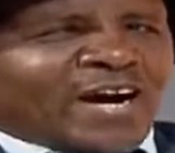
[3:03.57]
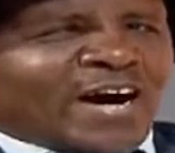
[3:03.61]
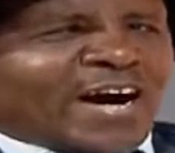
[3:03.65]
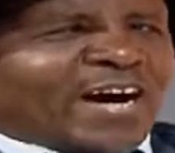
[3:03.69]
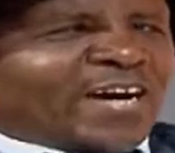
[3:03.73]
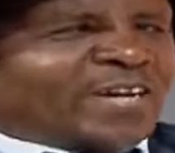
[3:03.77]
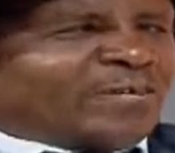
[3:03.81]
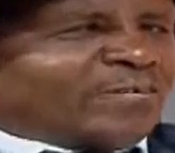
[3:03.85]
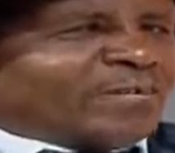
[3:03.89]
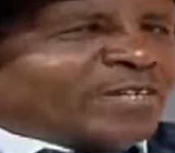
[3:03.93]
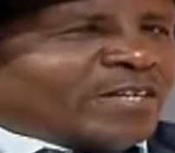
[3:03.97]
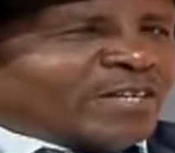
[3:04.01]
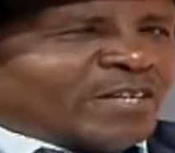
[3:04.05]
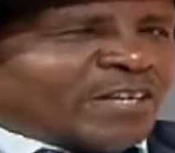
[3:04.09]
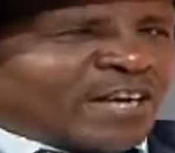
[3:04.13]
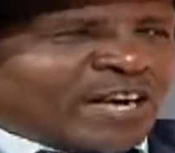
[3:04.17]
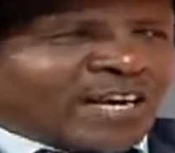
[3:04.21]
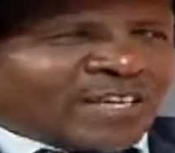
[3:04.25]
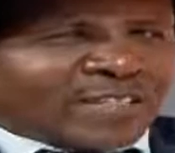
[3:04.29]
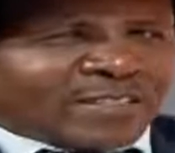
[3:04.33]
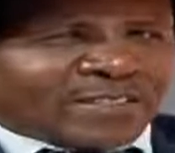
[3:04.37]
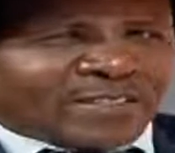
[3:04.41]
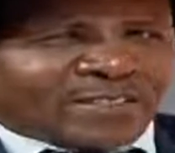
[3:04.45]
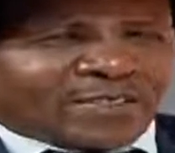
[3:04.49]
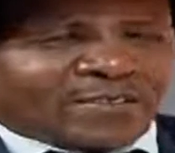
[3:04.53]
I
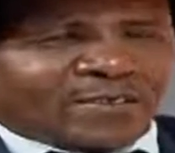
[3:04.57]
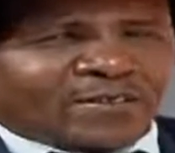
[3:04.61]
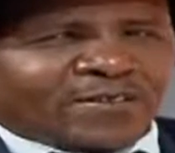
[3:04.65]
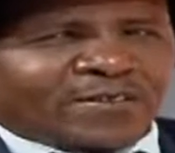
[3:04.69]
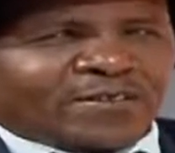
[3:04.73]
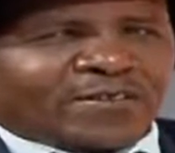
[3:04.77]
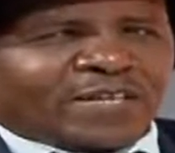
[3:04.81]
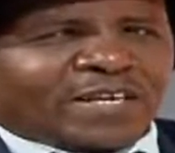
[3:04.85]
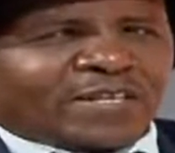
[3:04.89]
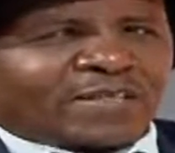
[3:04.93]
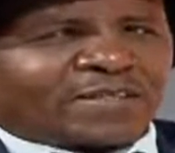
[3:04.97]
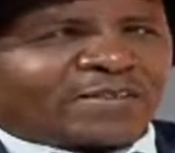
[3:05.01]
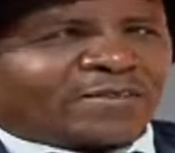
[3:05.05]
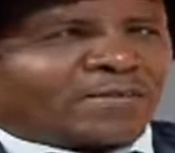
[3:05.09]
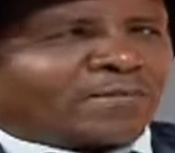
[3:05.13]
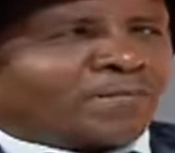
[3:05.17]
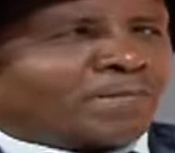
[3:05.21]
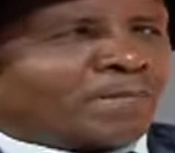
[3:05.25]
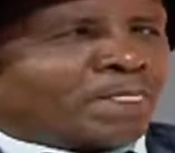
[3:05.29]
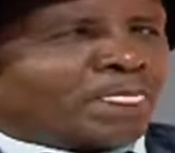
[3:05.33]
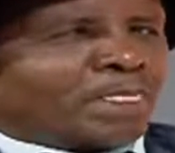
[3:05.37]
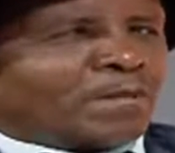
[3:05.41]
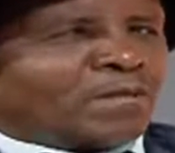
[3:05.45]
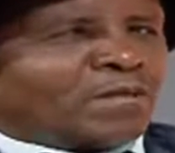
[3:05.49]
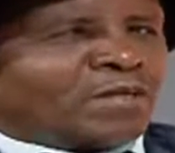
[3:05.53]
realized that
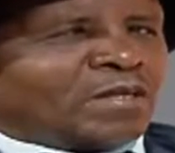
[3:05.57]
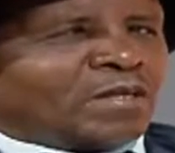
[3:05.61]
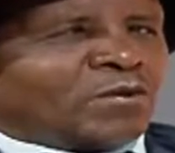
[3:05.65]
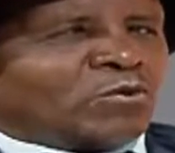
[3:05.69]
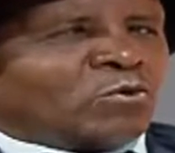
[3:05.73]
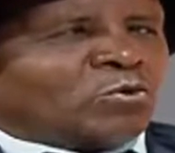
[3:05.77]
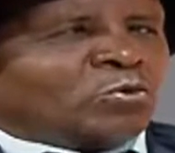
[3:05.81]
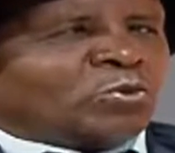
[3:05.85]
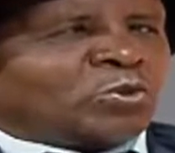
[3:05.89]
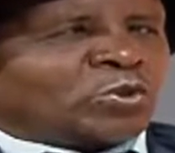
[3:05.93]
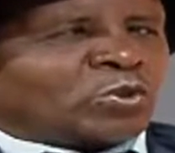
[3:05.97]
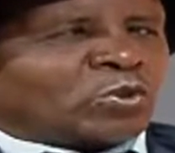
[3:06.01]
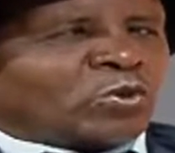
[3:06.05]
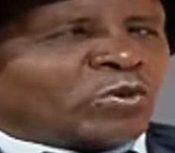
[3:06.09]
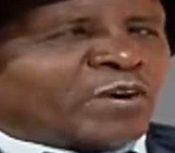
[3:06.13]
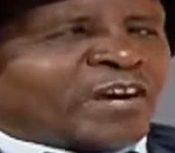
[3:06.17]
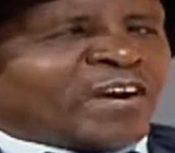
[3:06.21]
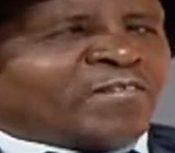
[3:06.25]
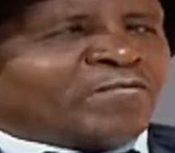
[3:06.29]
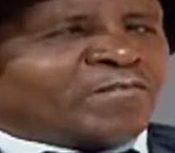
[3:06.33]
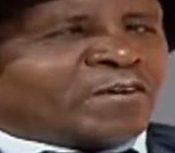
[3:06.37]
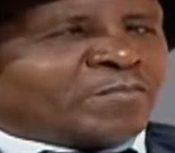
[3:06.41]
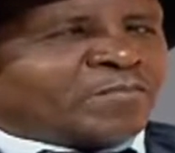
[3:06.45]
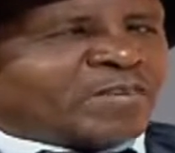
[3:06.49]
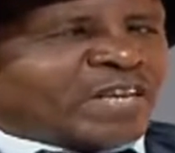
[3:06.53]

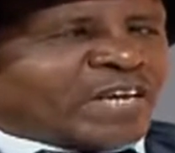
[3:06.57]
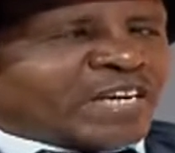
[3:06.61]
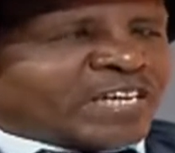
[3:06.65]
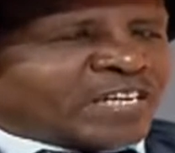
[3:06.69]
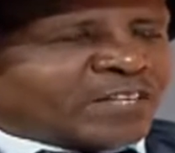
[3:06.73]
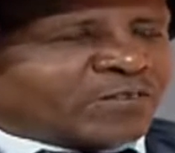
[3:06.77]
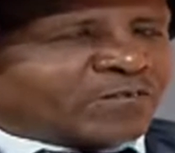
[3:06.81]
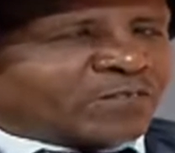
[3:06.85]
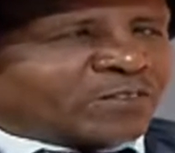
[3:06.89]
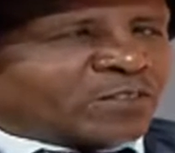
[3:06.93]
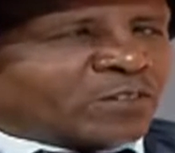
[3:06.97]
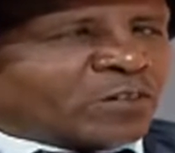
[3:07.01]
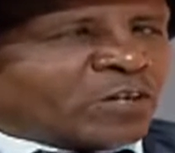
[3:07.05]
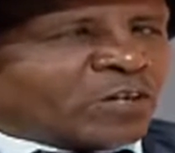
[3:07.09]
whosoever believes,